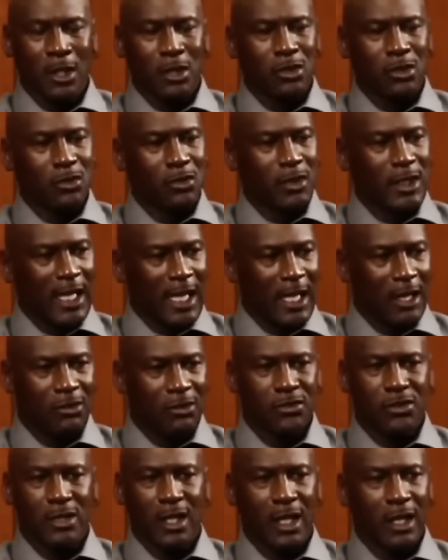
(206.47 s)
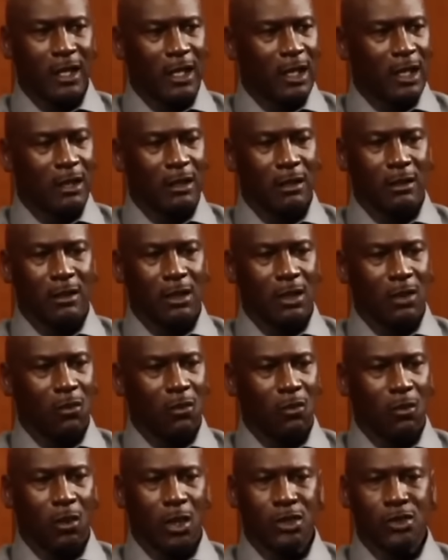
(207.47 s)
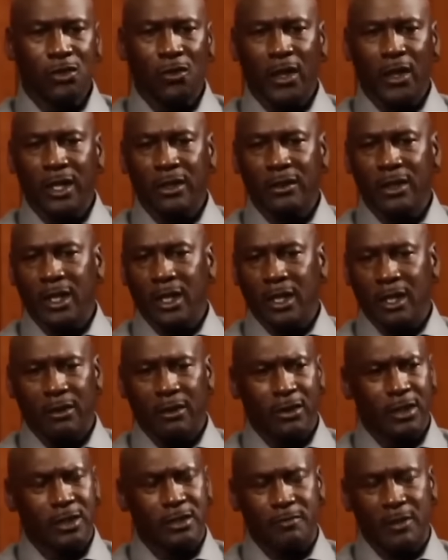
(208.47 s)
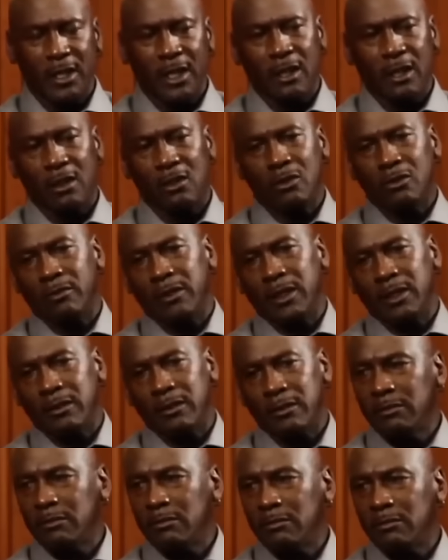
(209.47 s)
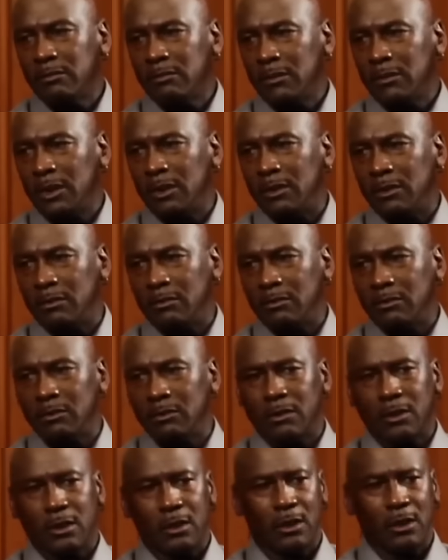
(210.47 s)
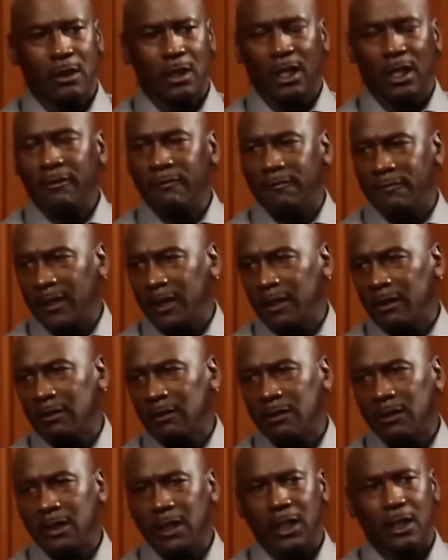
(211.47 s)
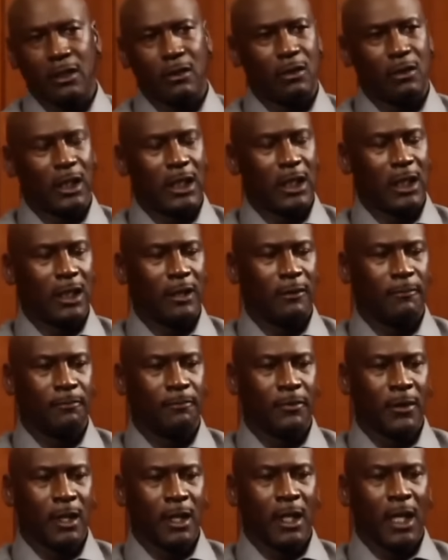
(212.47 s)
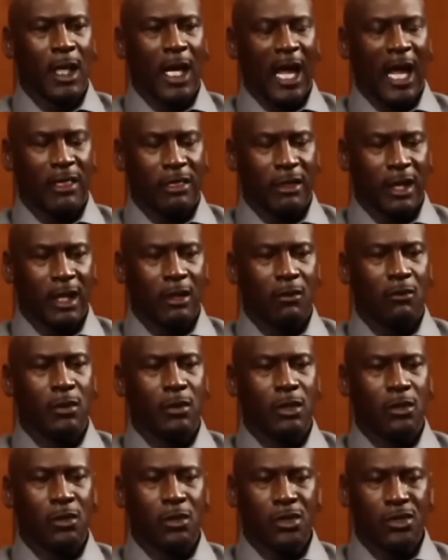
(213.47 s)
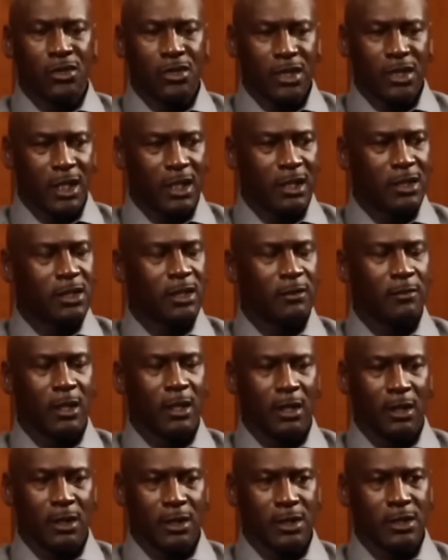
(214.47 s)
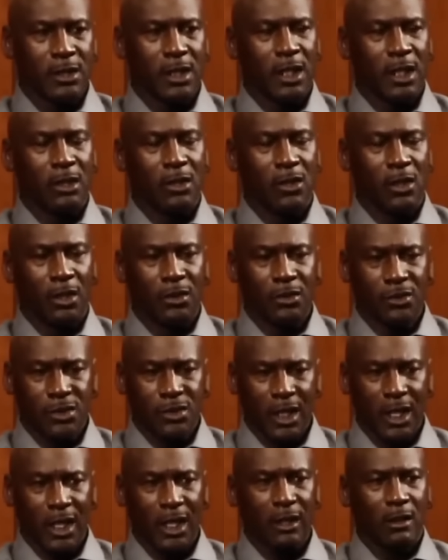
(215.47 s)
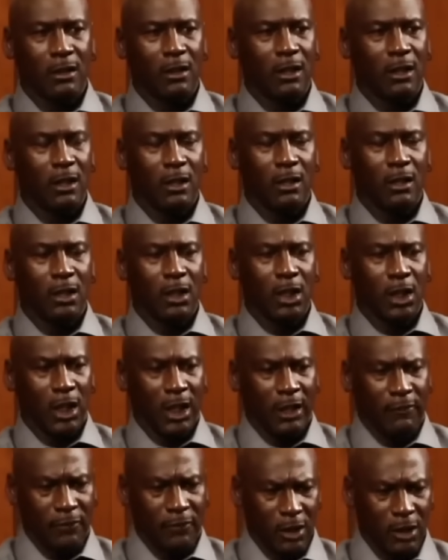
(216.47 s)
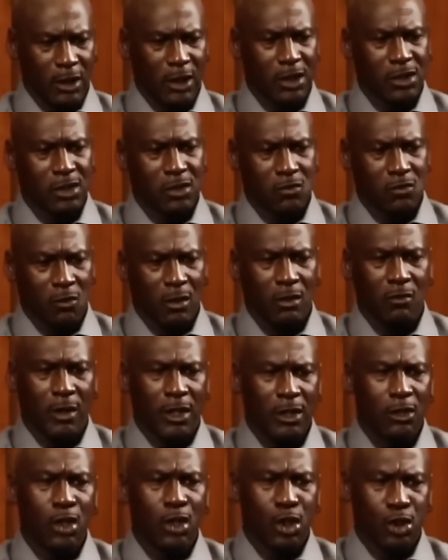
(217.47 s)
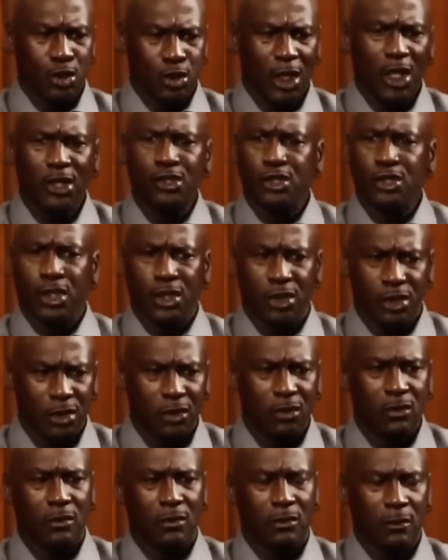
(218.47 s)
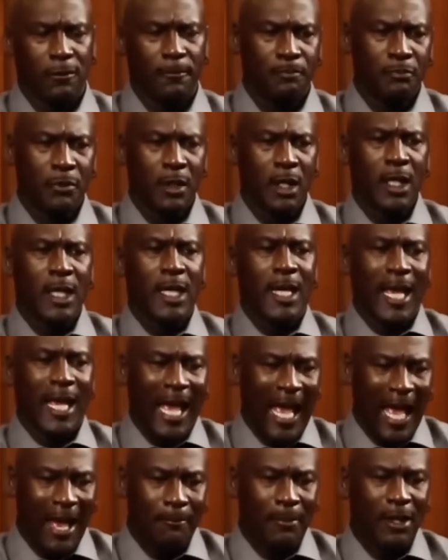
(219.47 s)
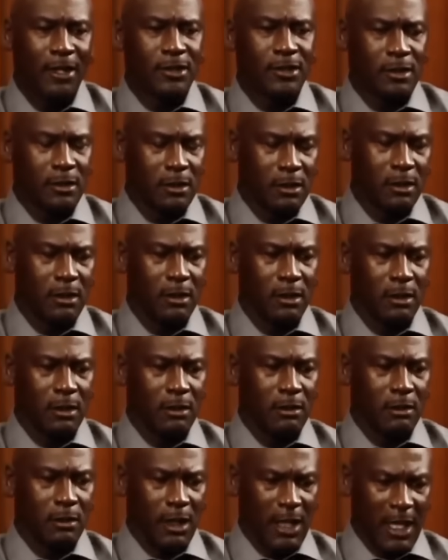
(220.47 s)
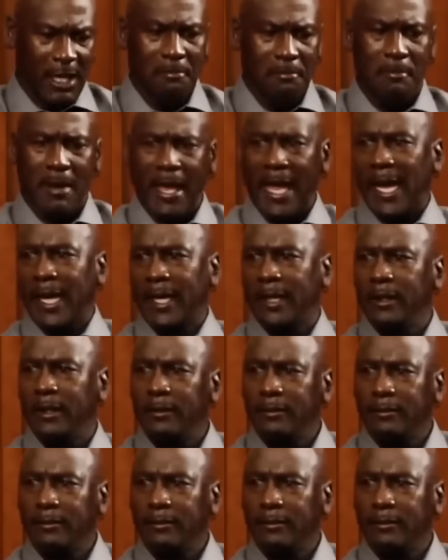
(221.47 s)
To now say that you know one's greater than the other, is being a little bit you know hmm. unfair. You know. Uh, I think when you can see the similarities and you understand, if you, this is one way you can judge the two. How much impact